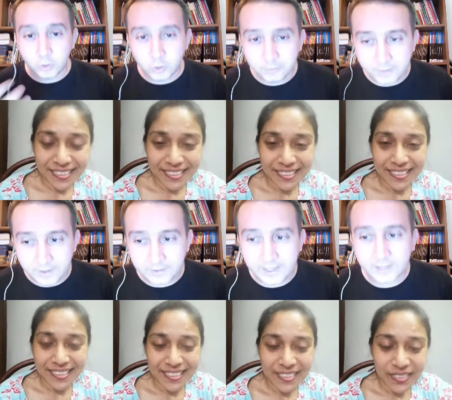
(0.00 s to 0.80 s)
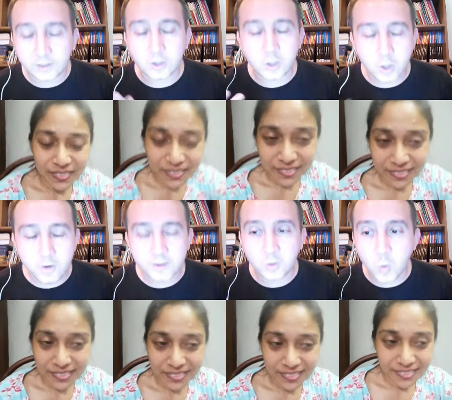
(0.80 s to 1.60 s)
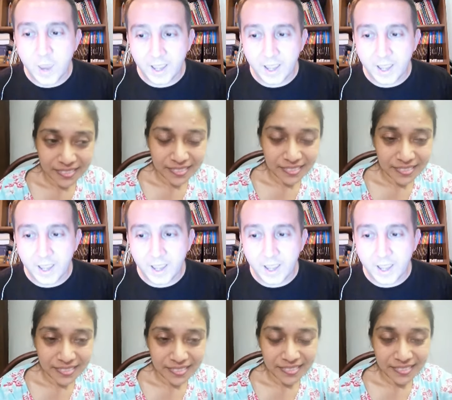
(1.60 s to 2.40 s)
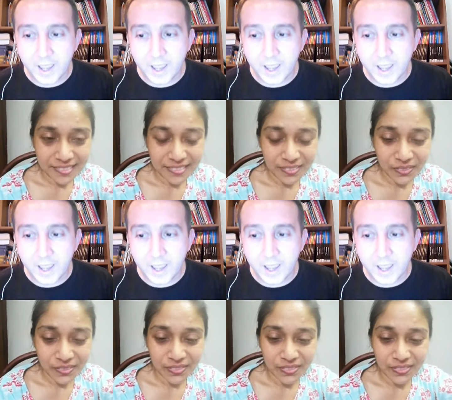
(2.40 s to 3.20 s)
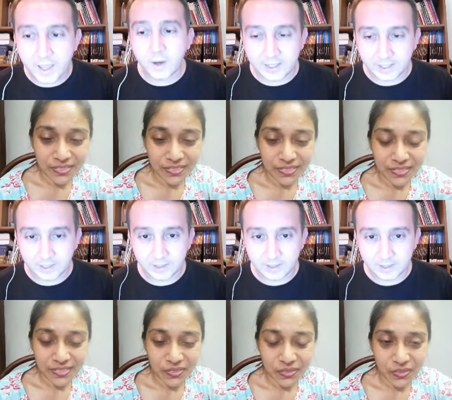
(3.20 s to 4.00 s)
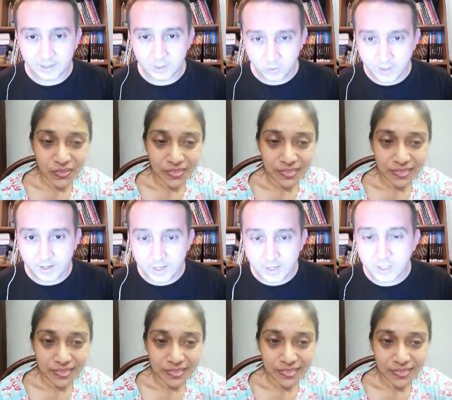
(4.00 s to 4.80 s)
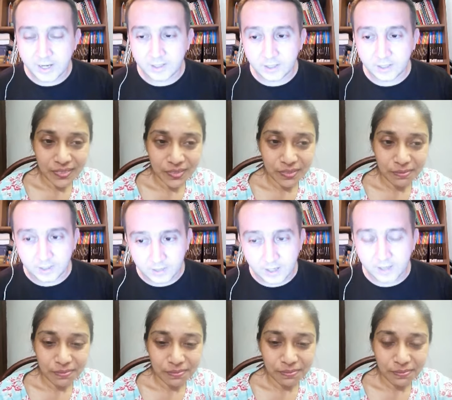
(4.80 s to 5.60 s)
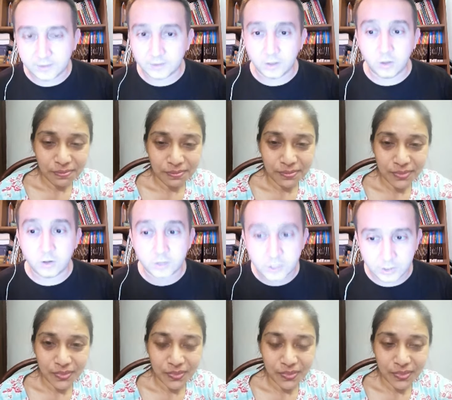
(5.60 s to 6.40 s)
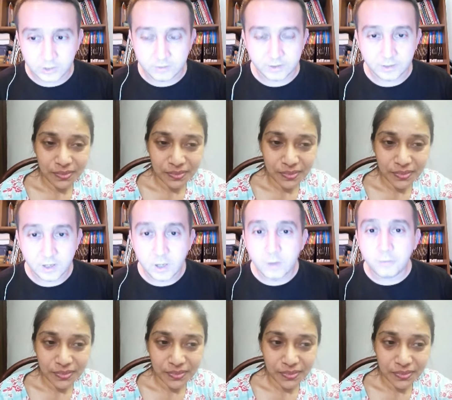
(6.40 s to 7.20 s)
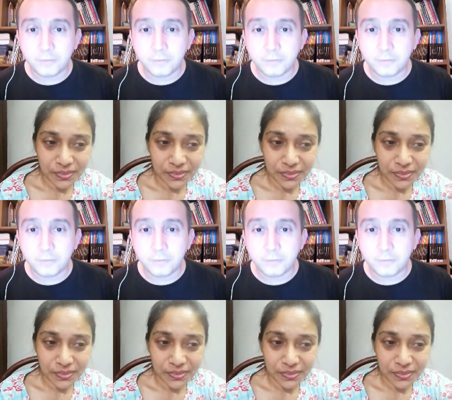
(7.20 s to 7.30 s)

(silence)